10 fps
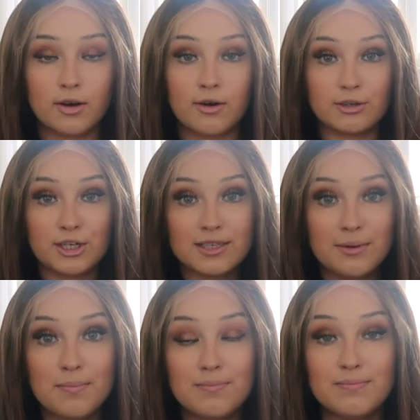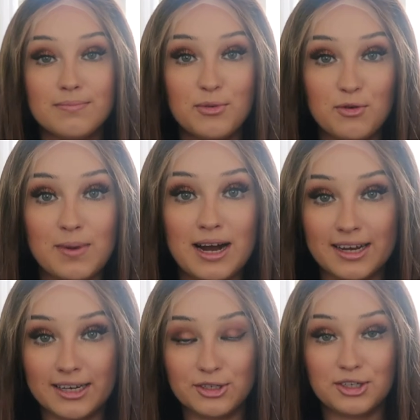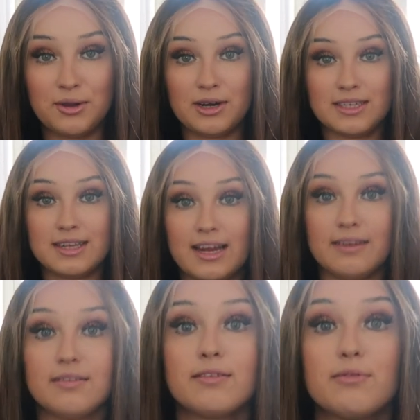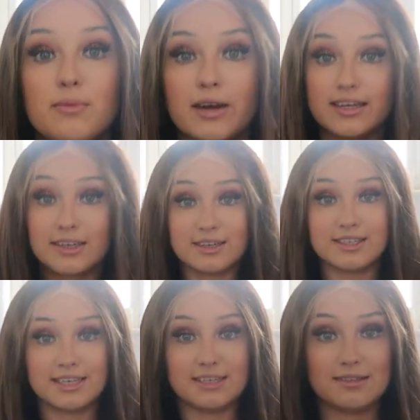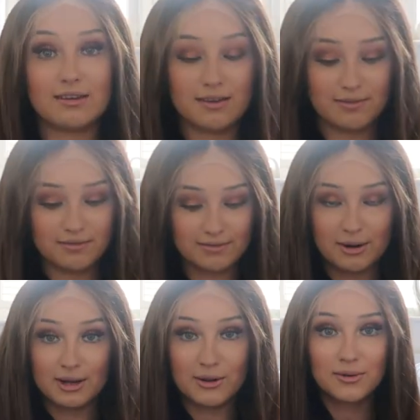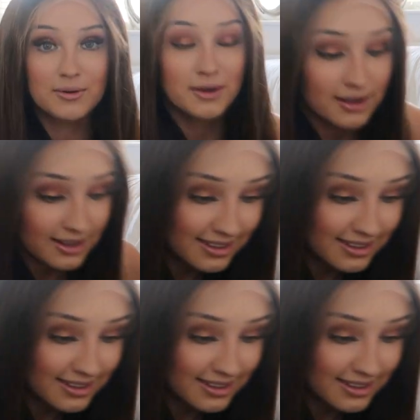So I'll just move back and show you guys the length of the wig because it is very long.